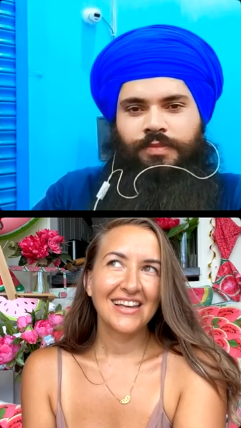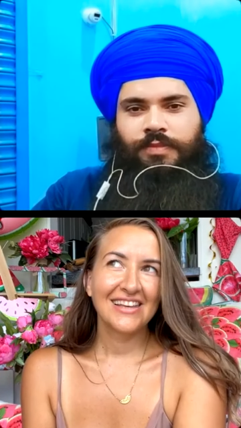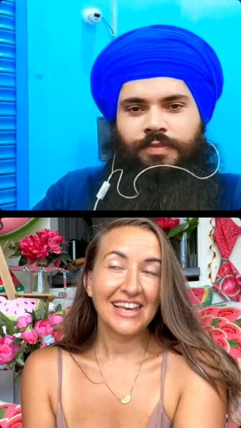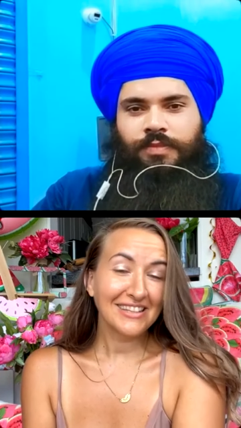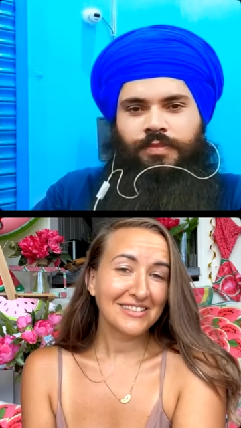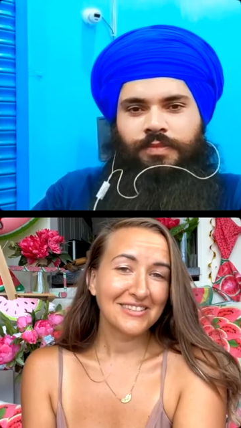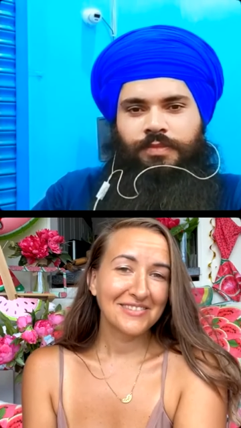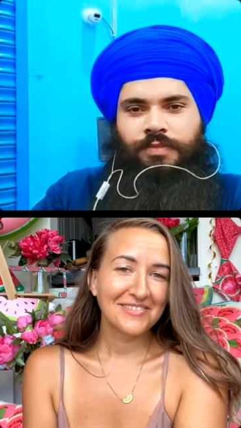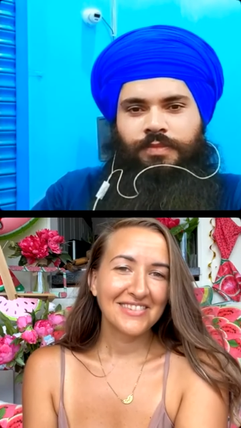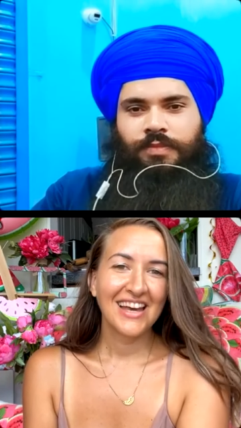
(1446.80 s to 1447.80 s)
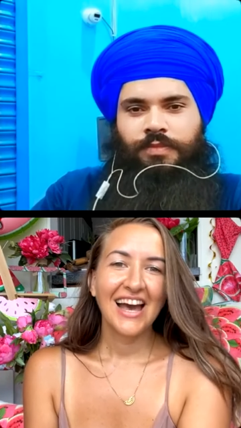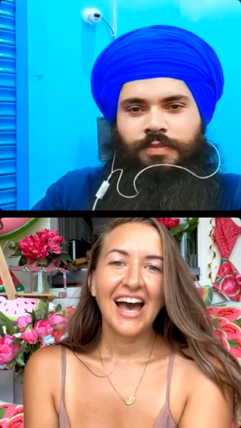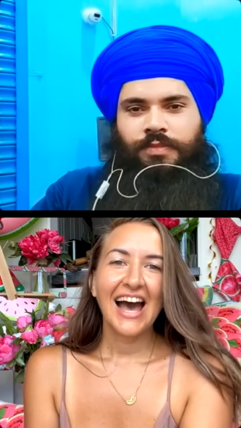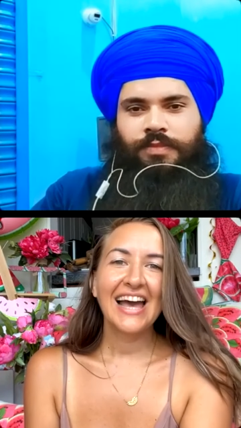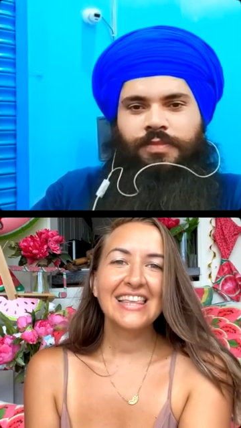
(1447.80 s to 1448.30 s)
Speaker 1: Yes.
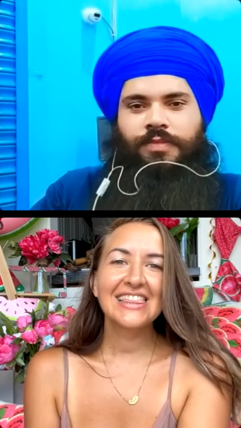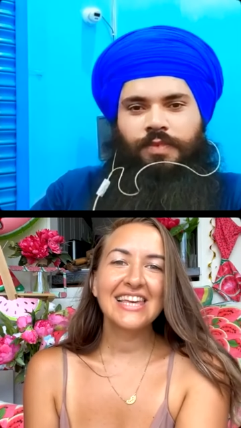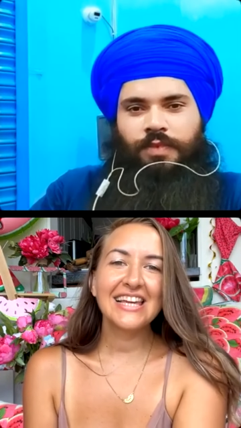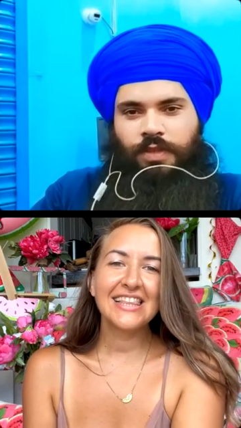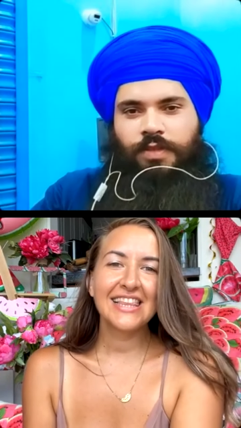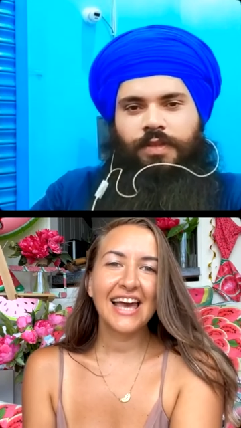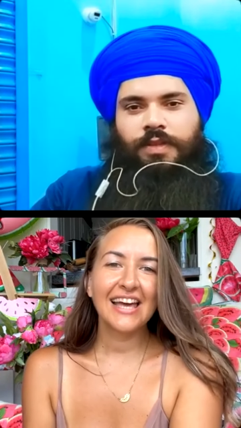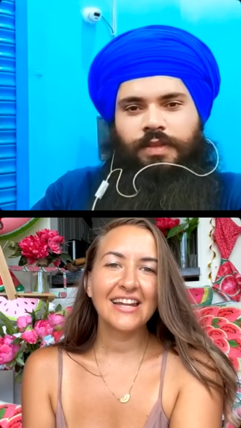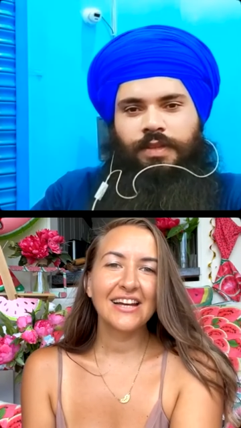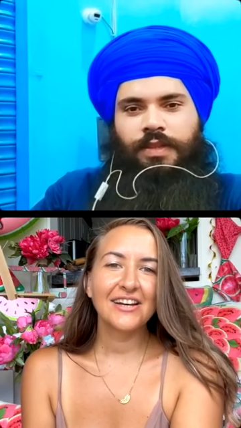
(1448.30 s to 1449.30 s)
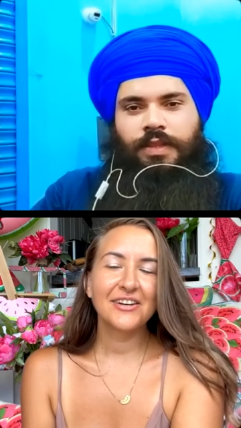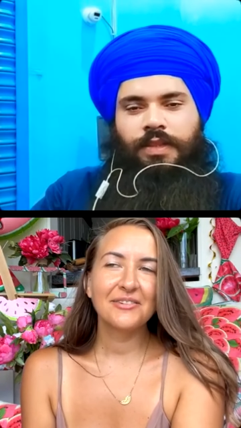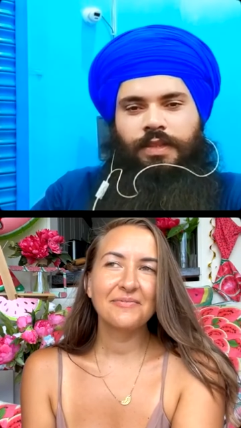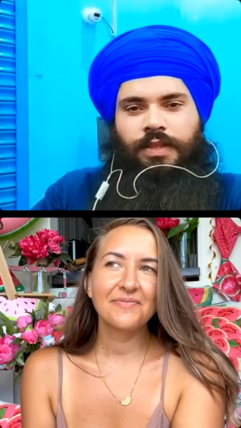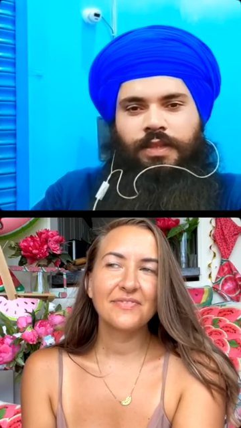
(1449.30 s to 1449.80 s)
I think that,
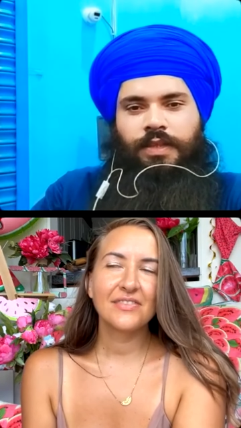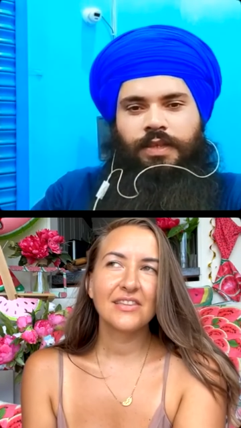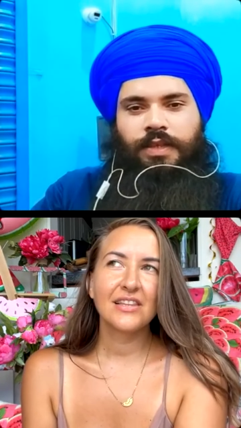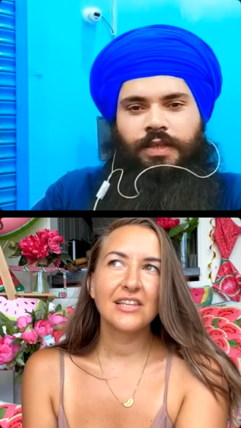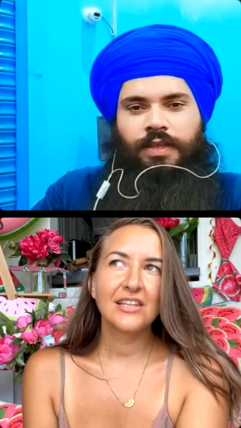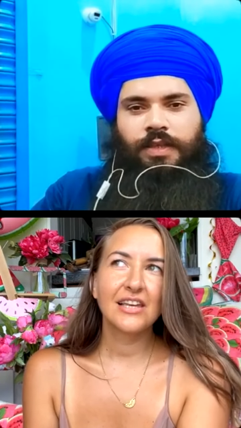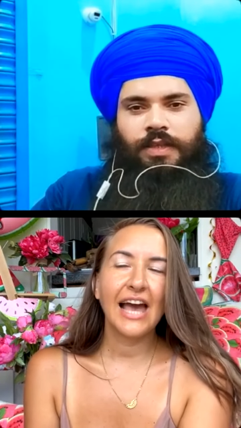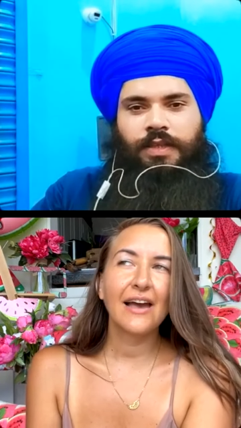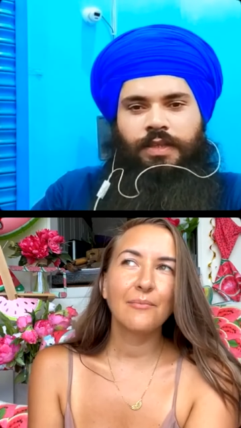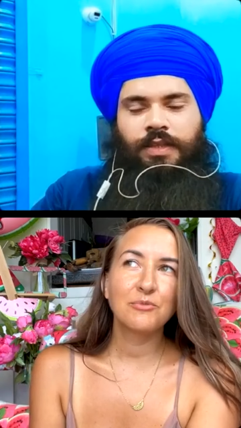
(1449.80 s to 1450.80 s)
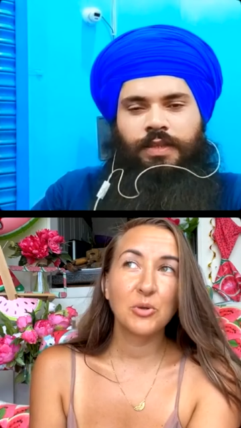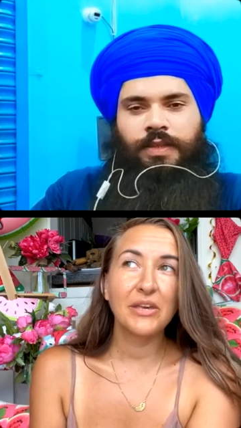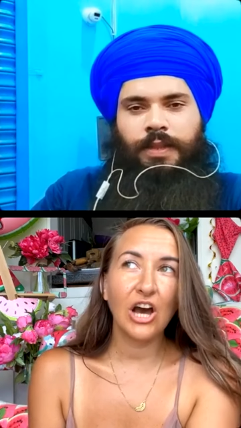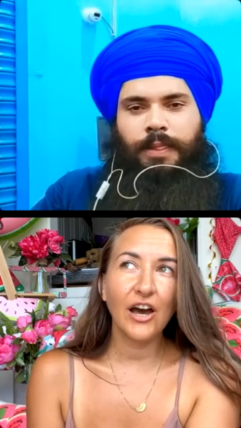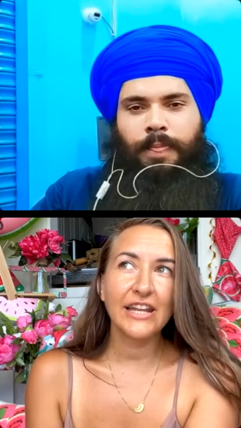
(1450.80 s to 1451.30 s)
um, I, to
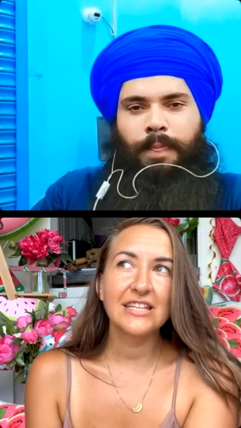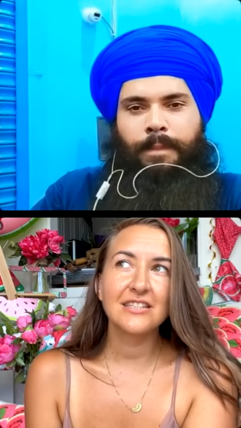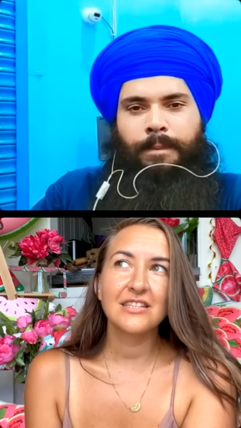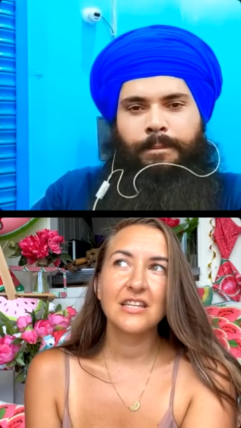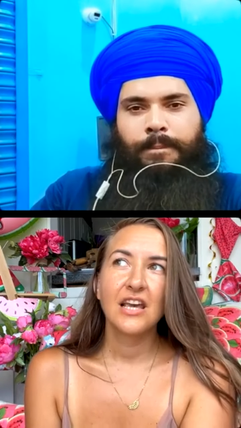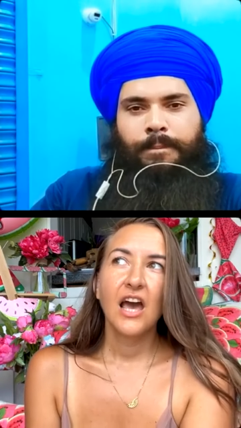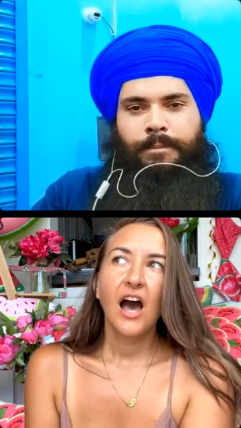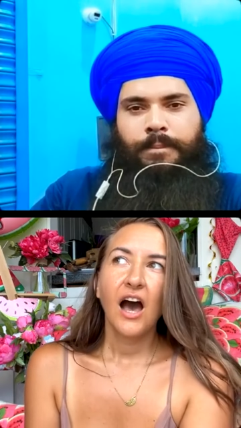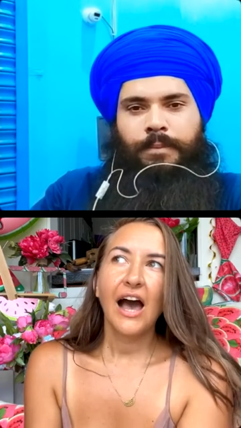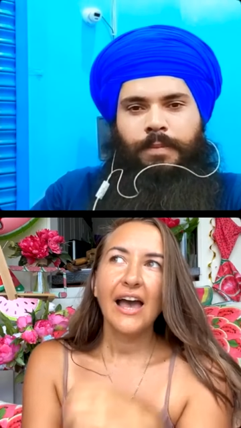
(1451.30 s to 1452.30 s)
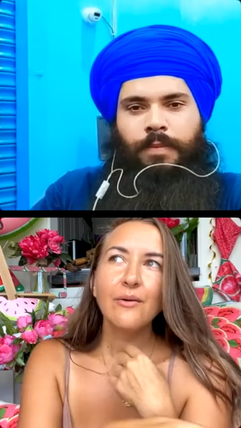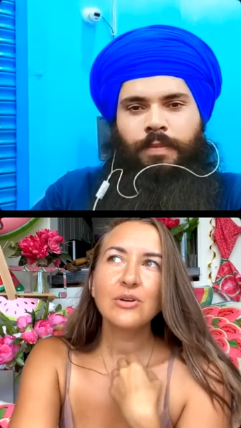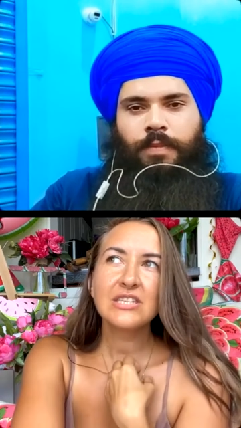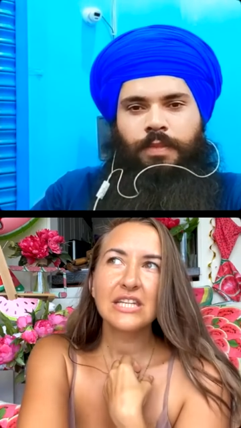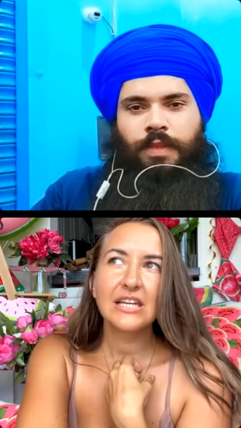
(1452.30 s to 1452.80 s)
be honest, I
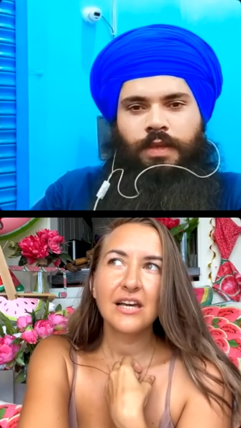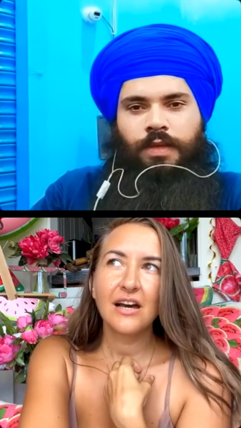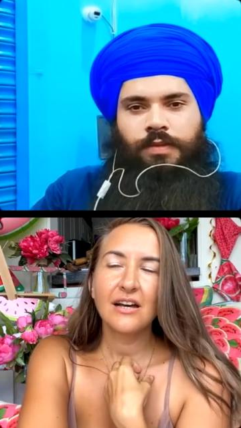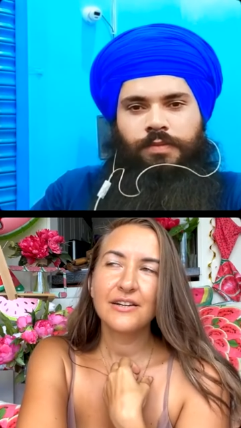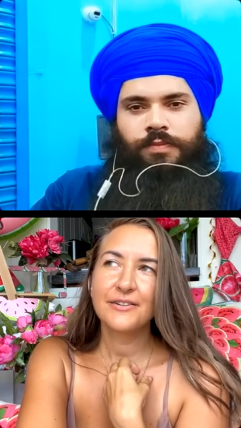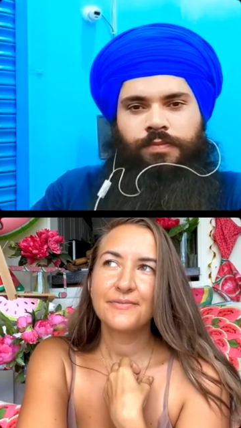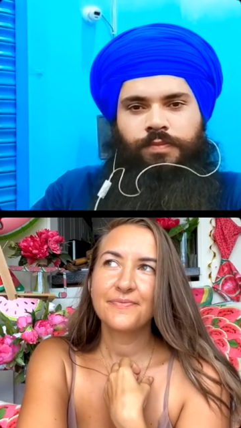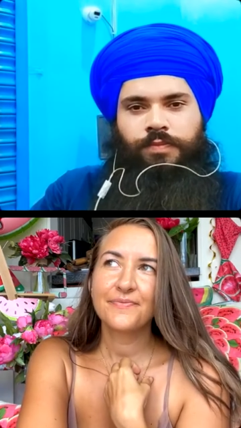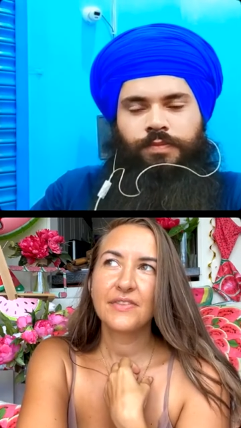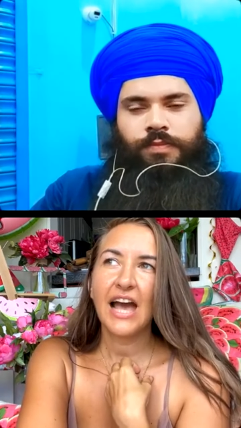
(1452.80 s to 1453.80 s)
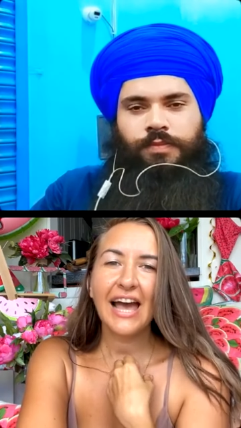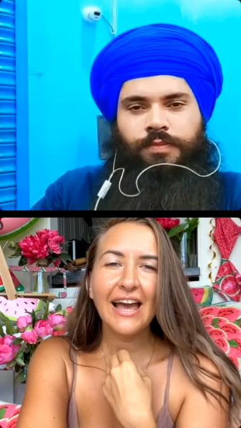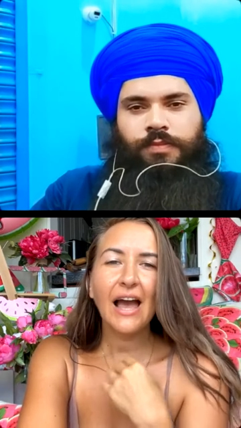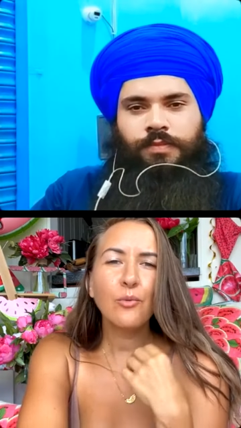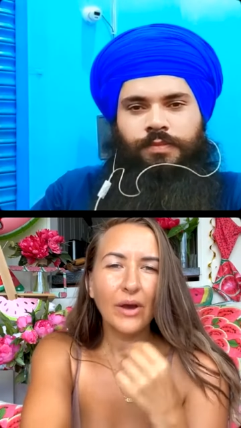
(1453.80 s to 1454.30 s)
was, I,
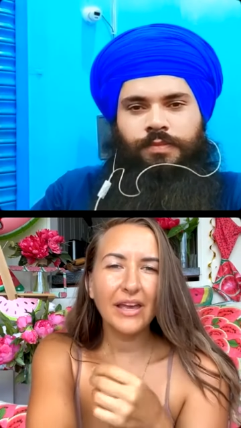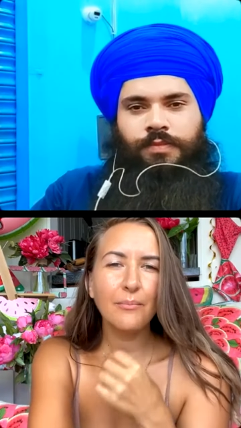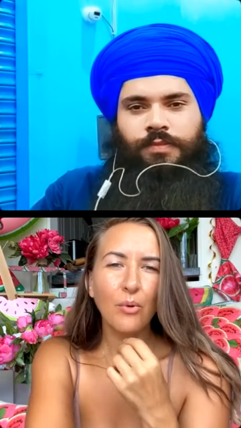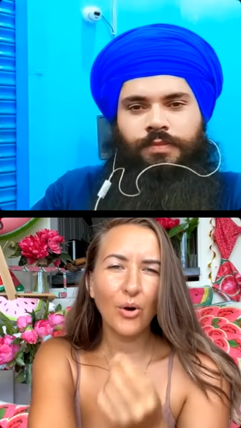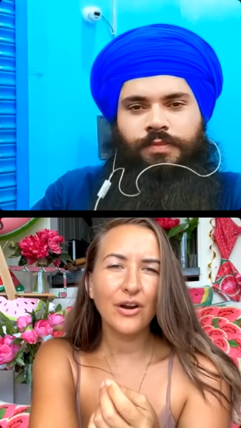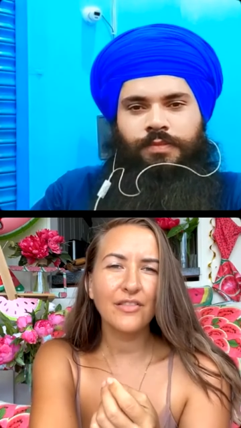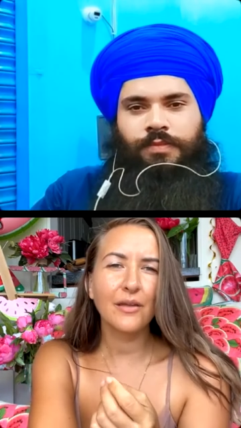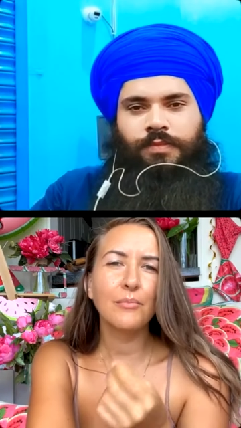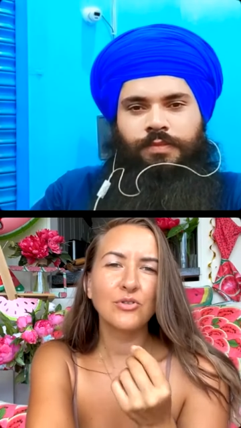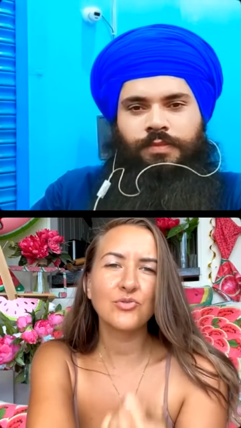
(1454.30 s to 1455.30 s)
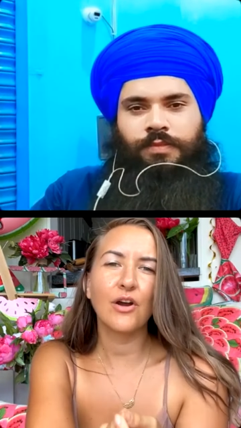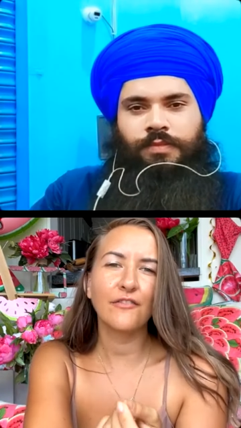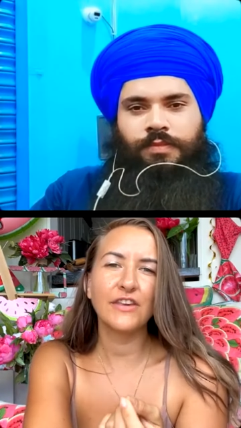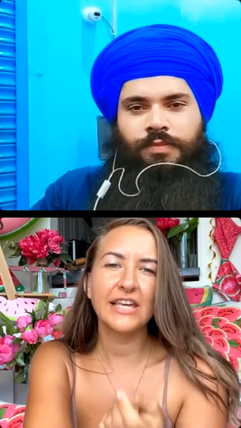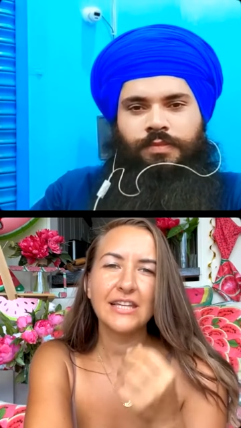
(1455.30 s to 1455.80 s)
I weigh more than most raw
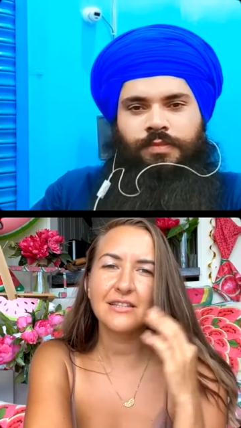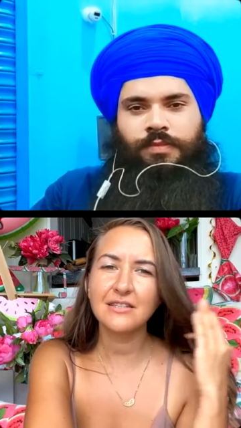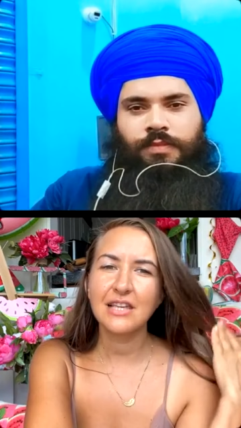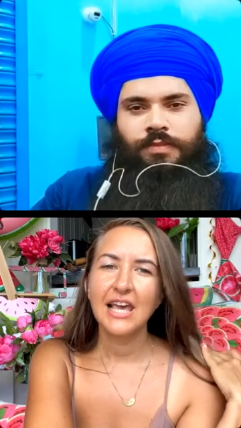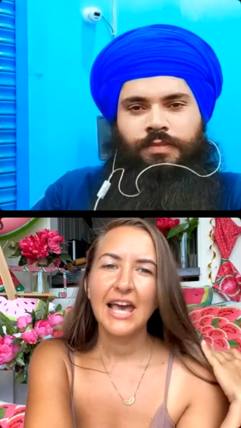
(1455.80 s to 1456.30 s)
vegans